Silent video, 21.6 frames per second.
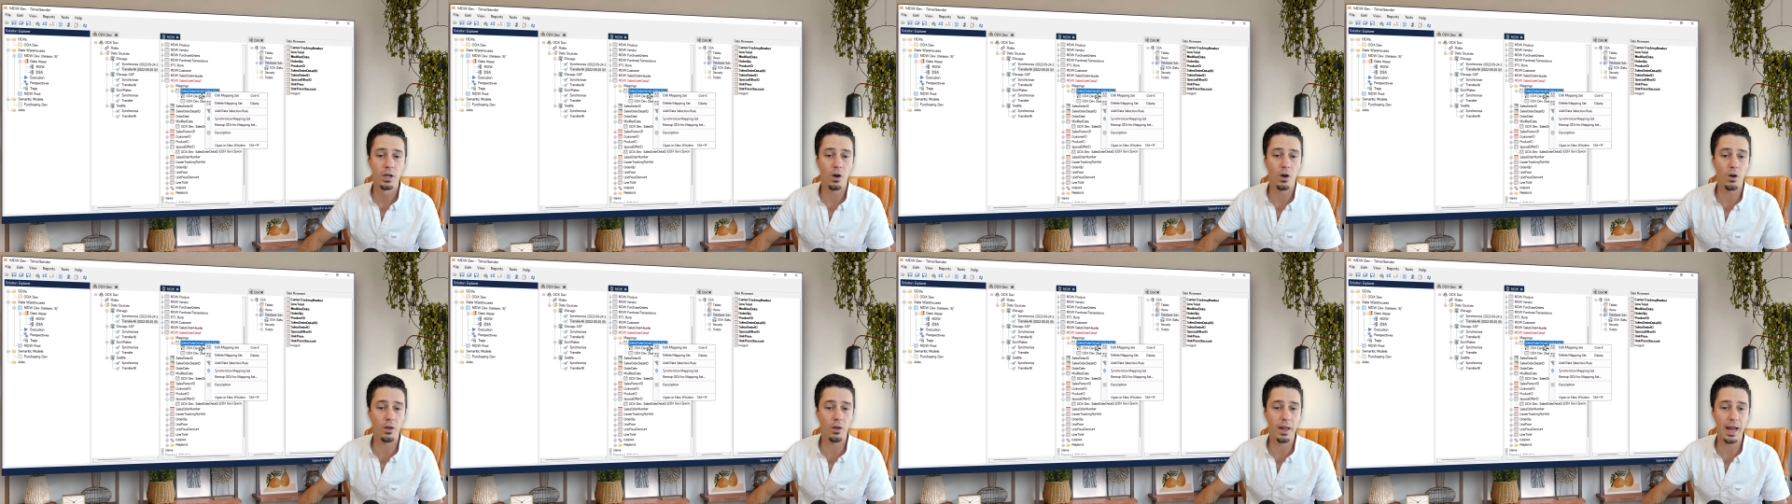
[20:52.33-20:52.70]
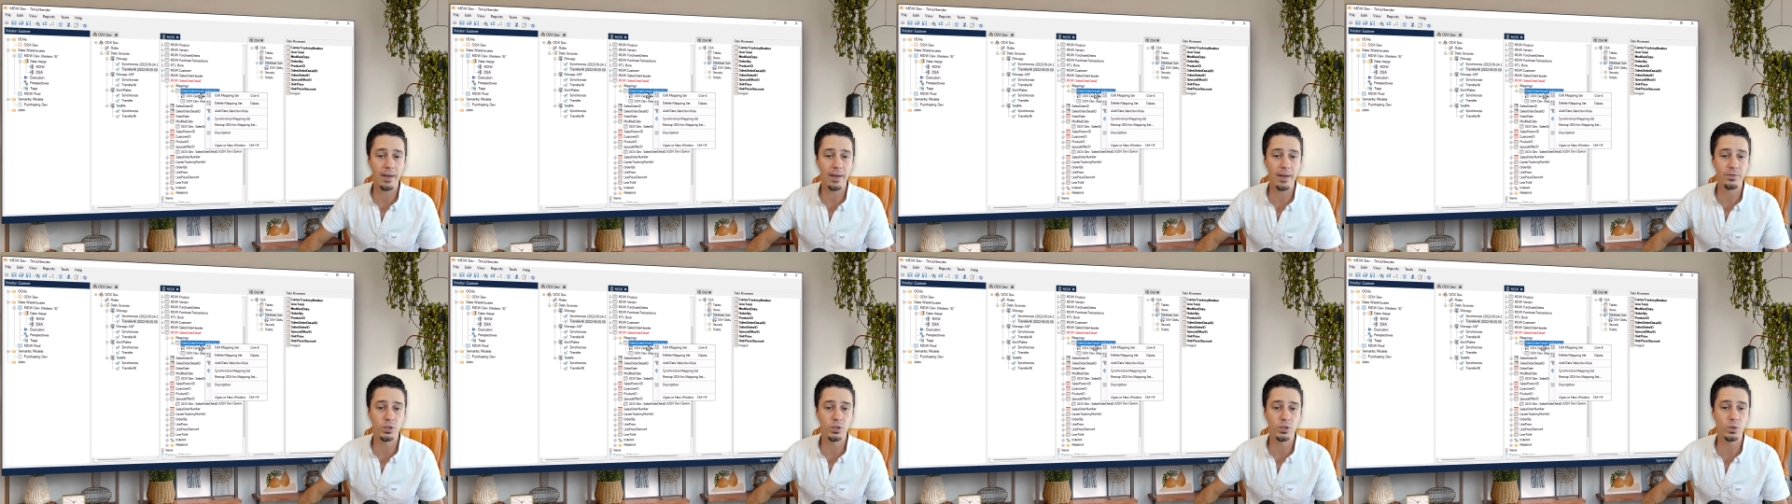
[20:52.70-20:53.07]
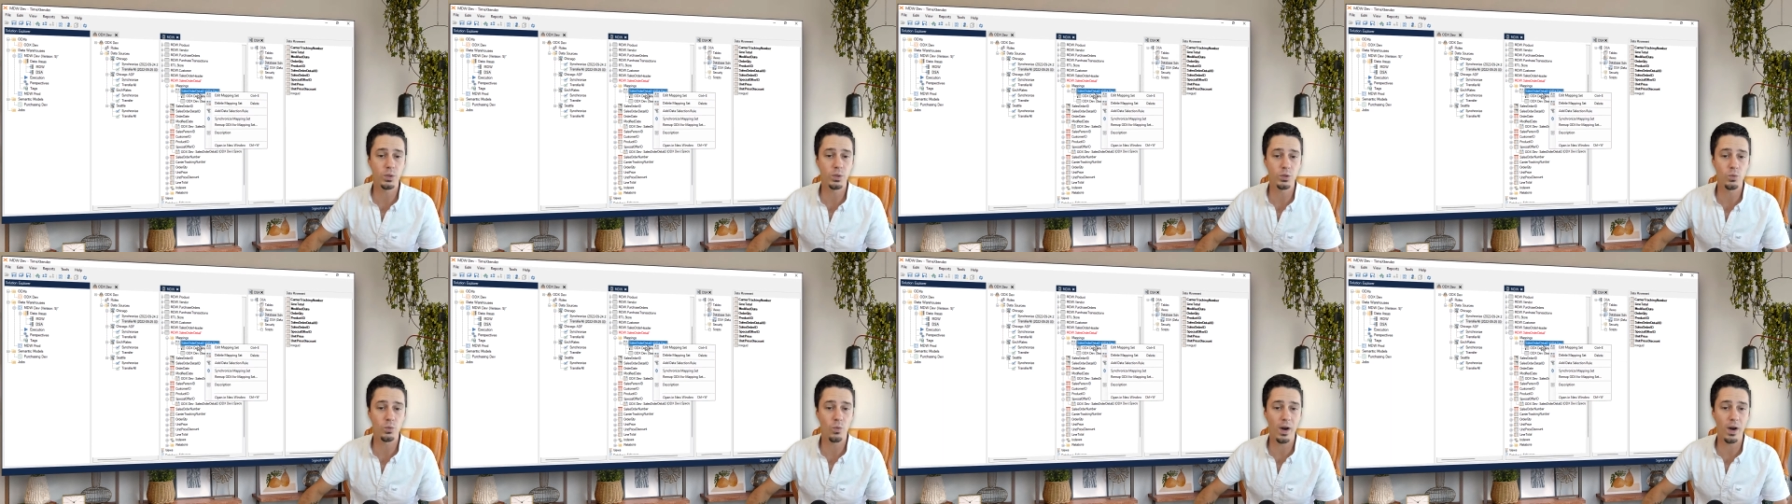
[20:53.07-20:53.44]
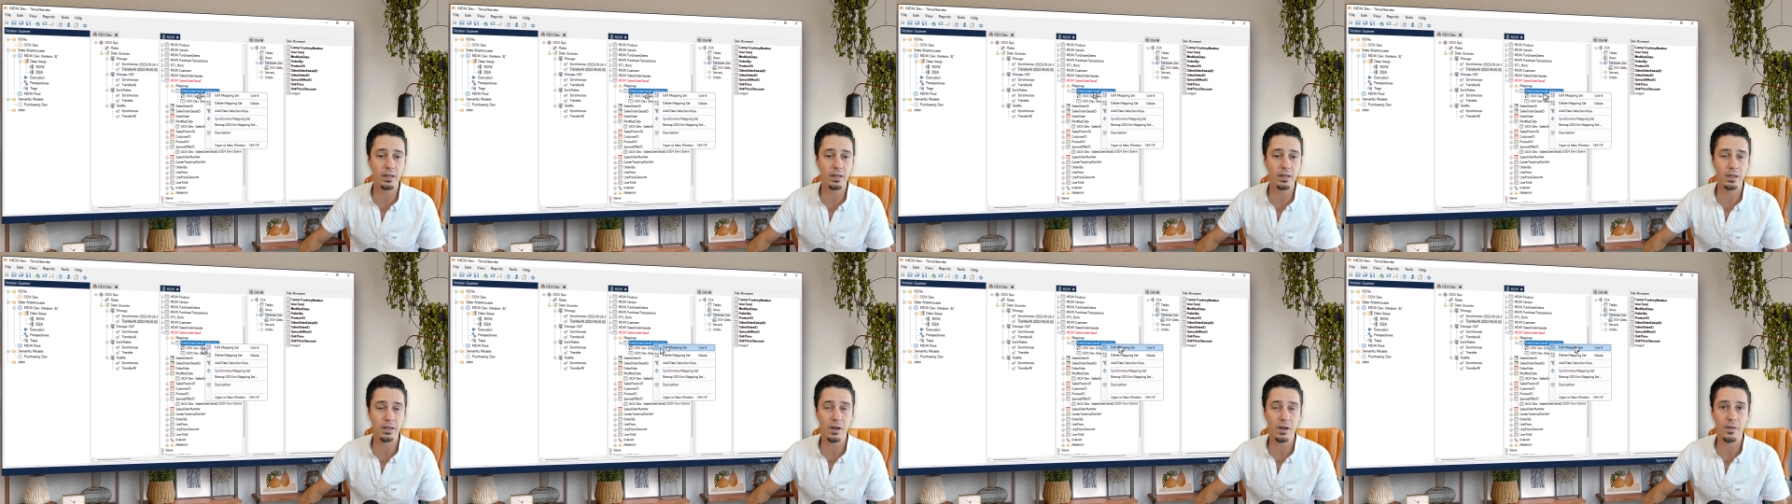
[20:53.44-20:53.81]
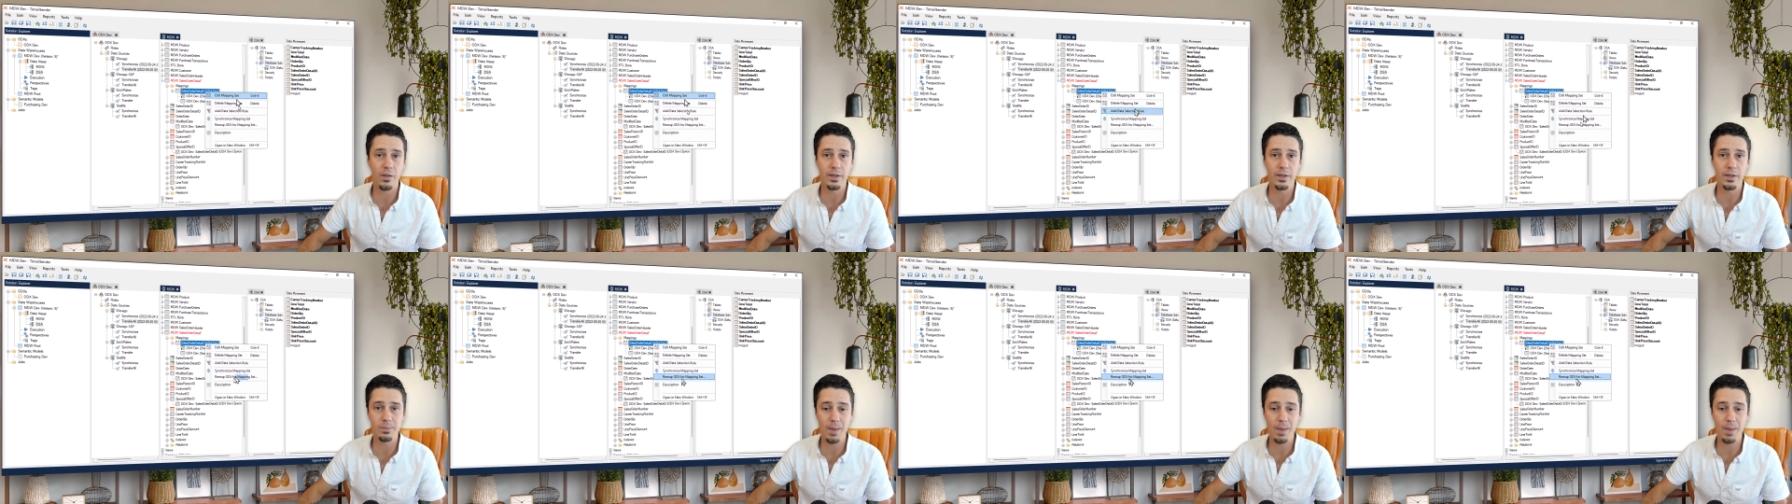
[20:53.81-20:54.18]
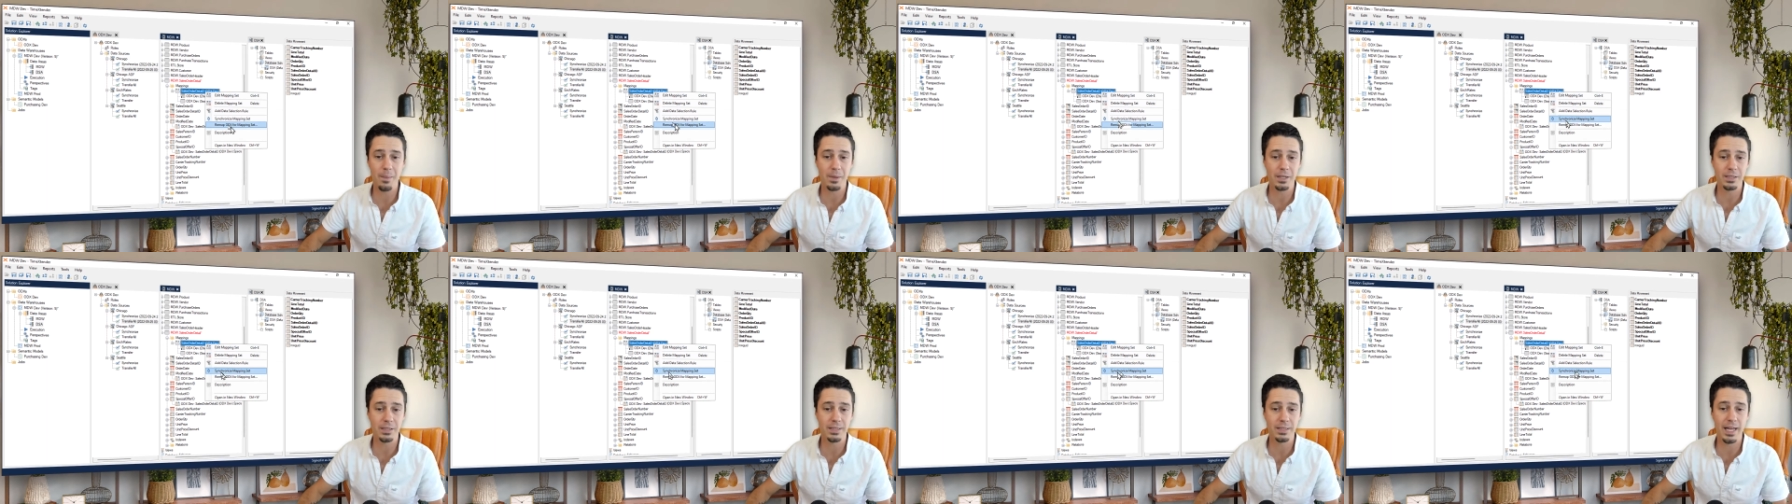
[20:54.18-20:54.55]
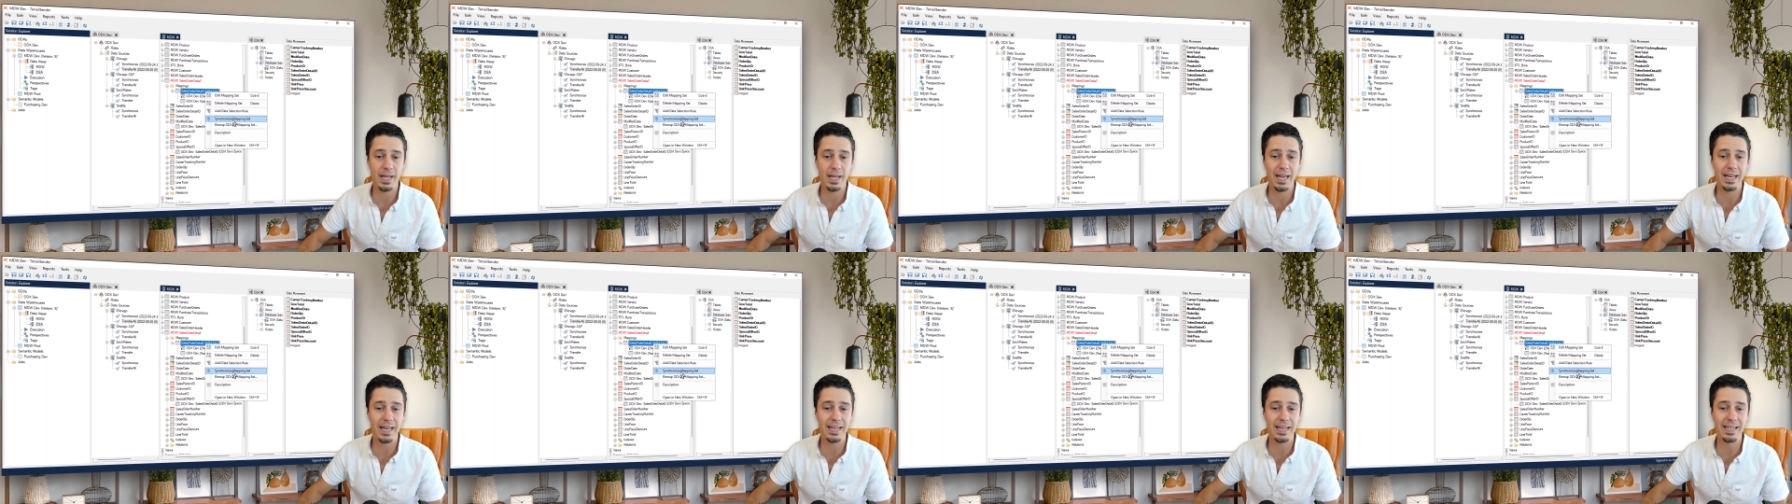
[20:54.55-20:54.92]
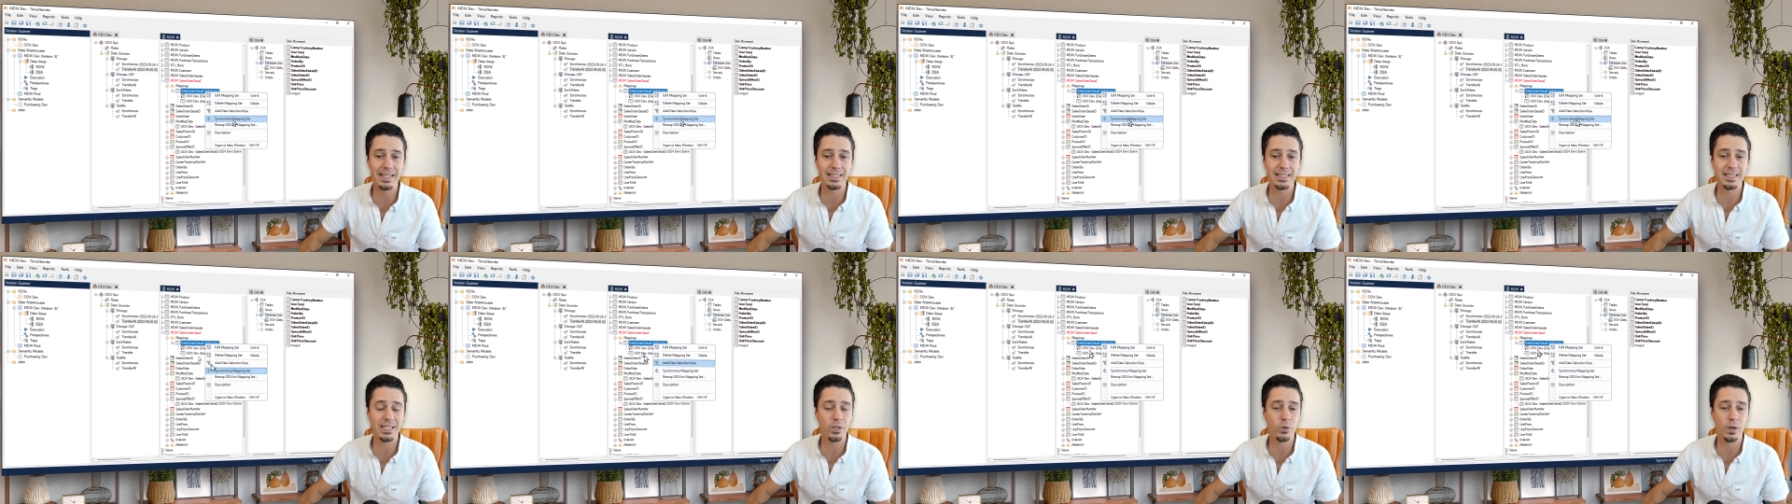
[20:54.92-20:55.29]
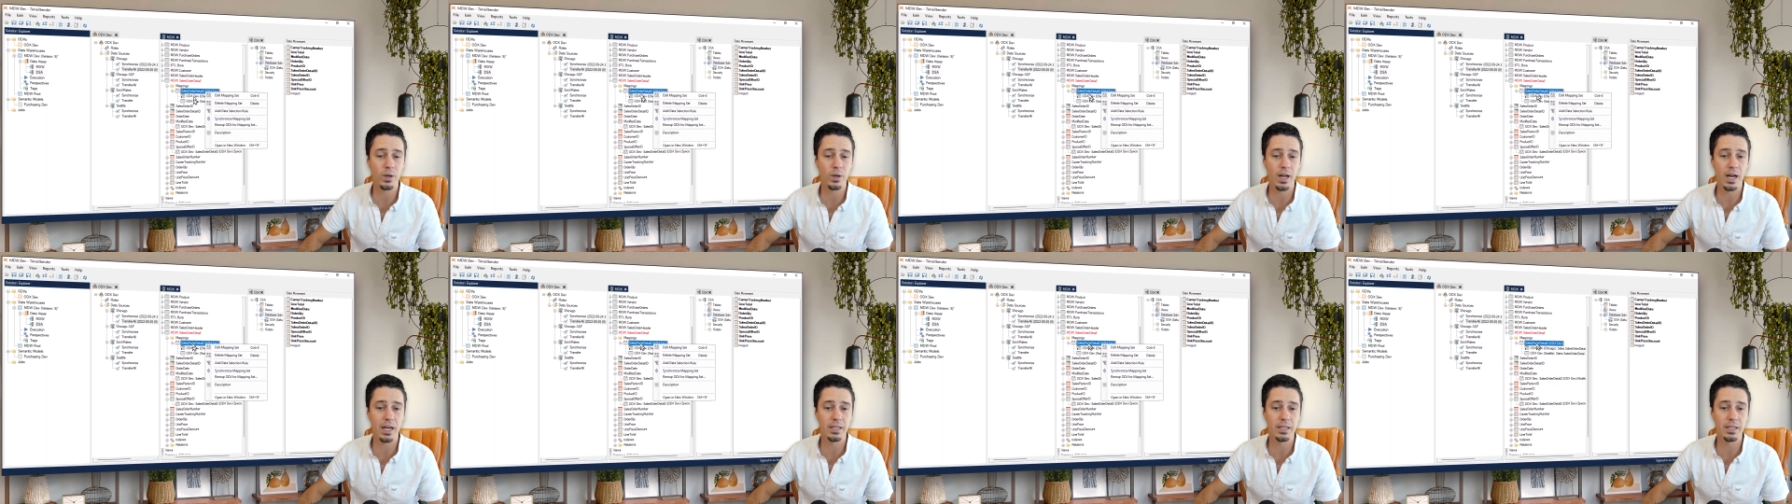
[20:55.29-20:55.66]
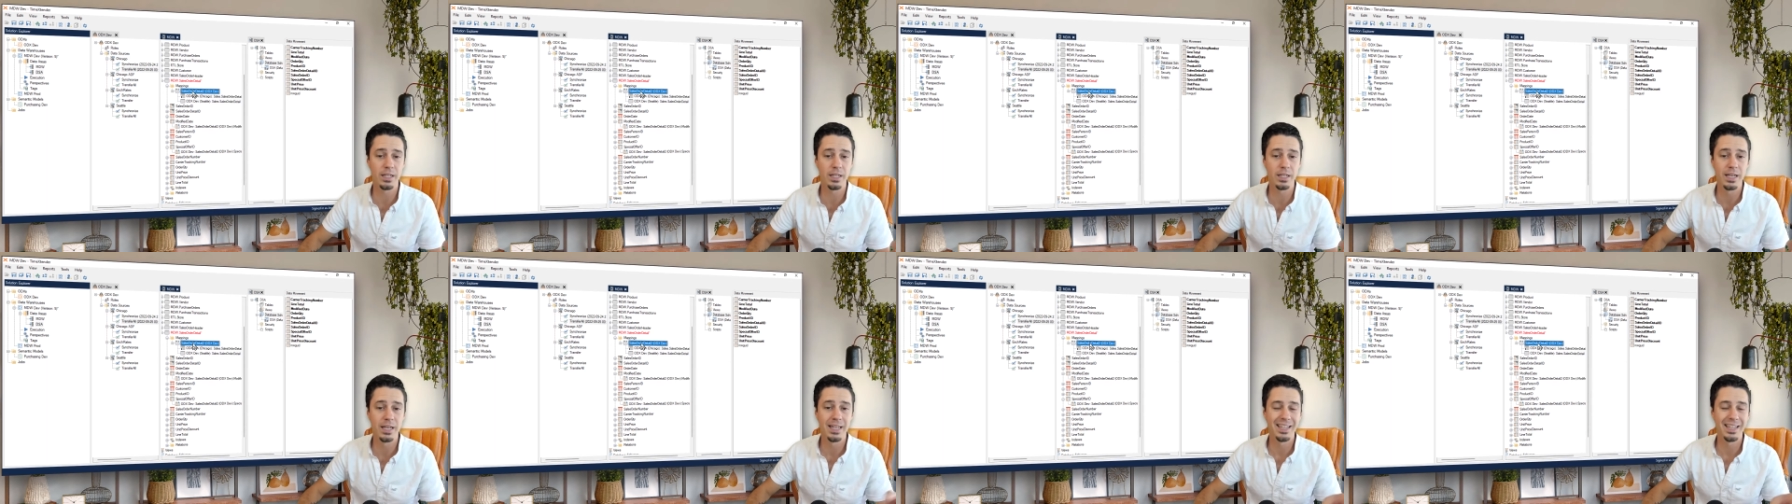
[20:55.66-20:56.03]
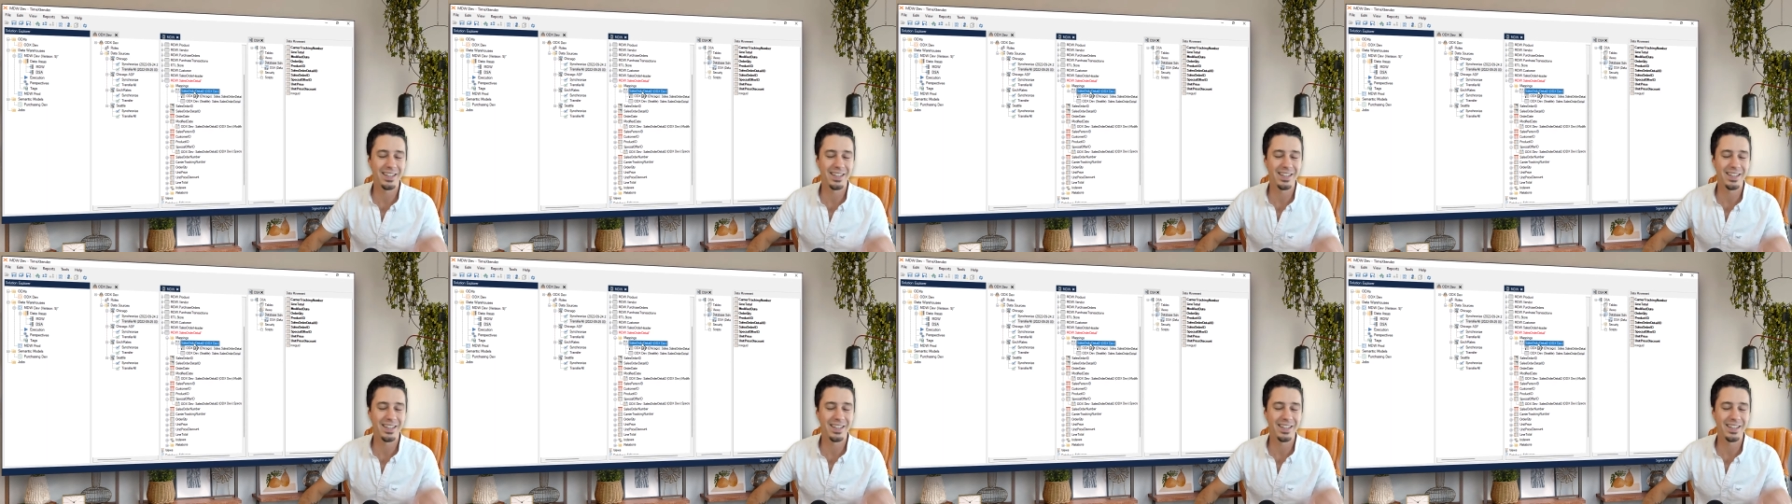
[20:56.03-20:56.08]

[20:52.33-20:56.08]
all I have to do is right click on this mapping set and hit synchronize.